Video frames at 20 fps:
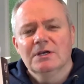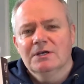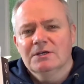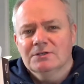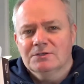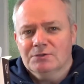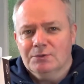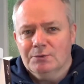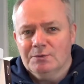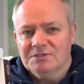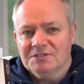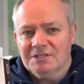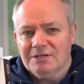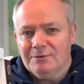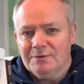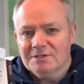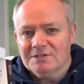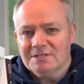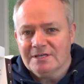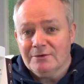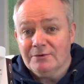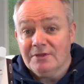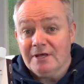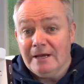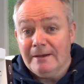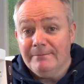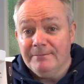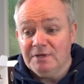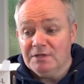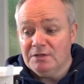So we'll see what it's like with
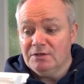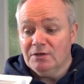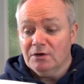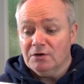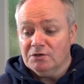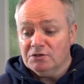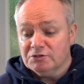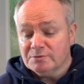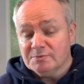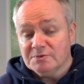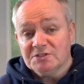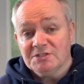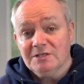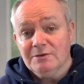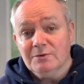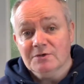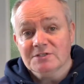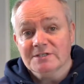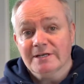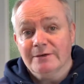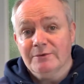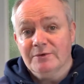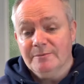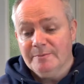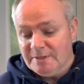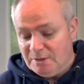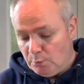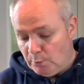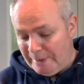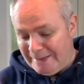ambient noise, and we'll see what it's like with a bit
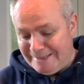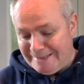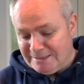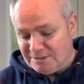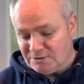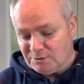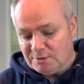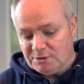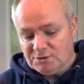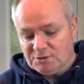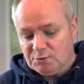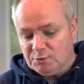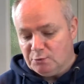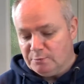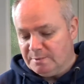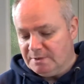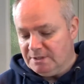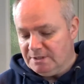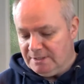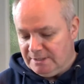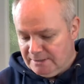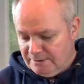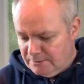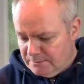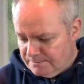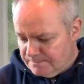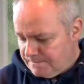of wind. So I'll just open it now.